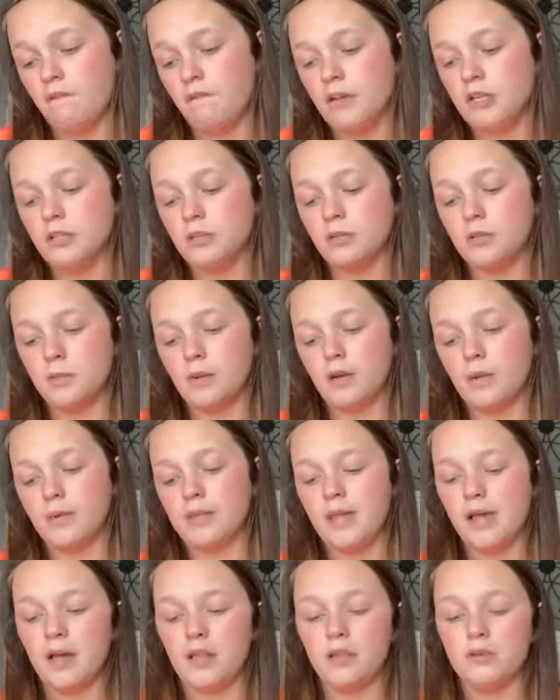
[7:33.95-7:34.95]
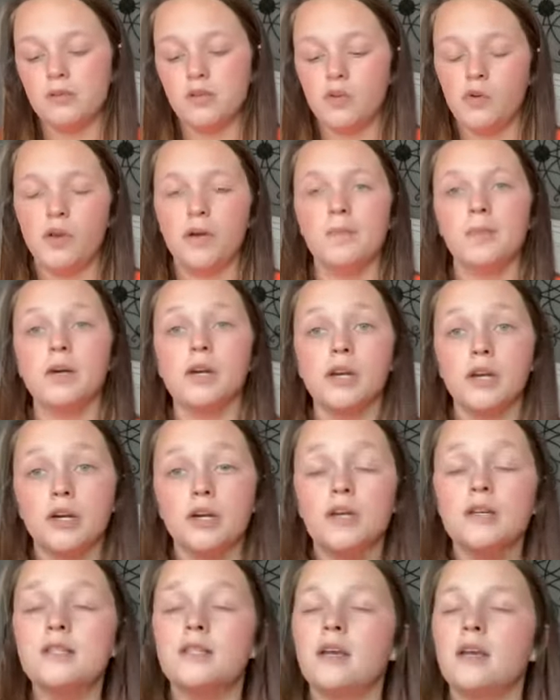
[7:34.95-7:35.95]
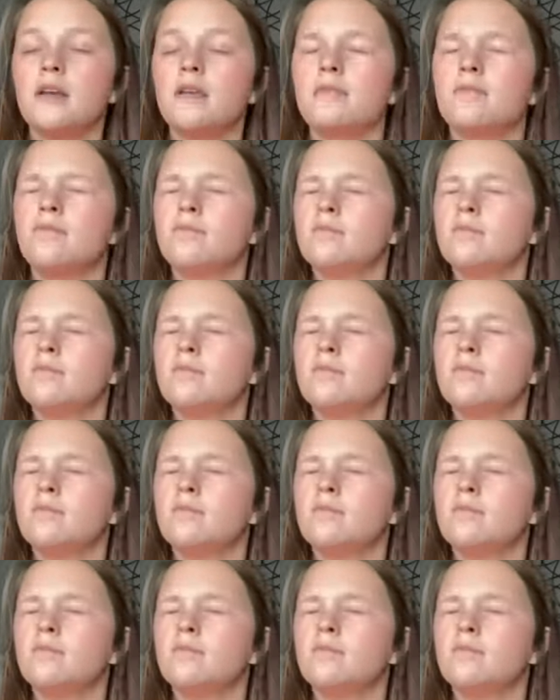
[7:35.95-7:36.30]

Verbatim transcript: Facial Spray with Aloe Cucumber and Green Tea.